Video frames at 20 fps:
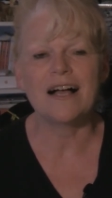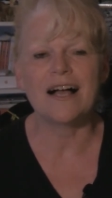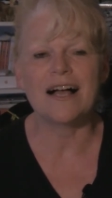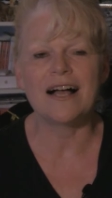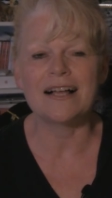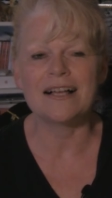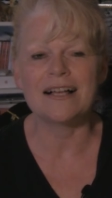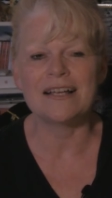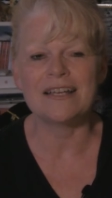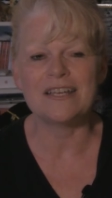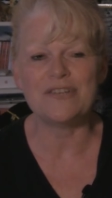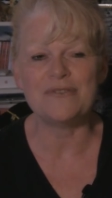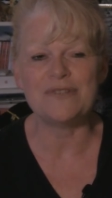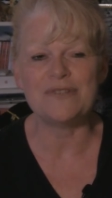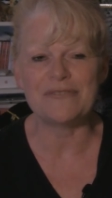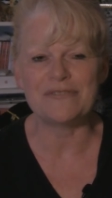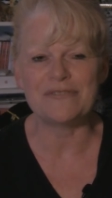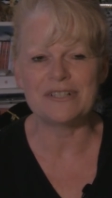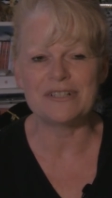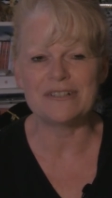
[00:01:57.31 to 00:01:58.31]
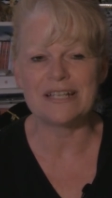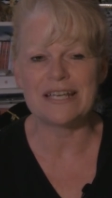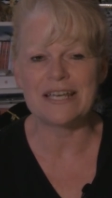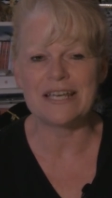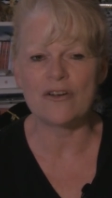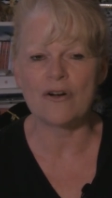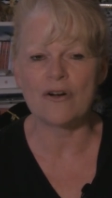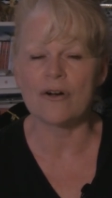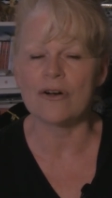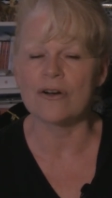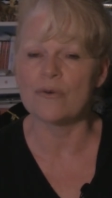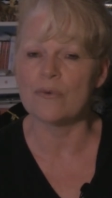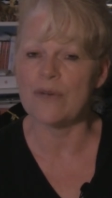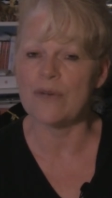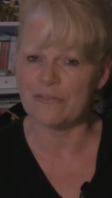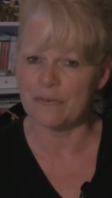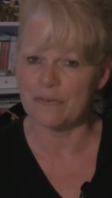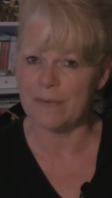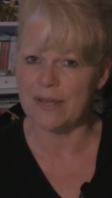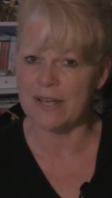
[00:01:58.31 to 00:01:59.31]
Uh, you definitely are
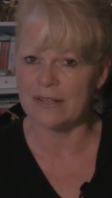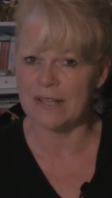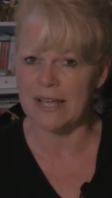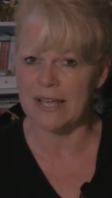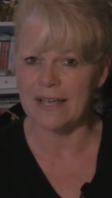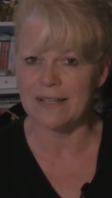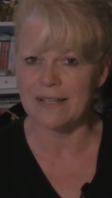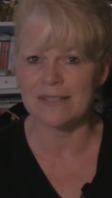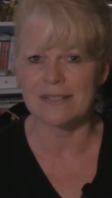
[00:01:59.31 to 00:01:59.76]
away from LA.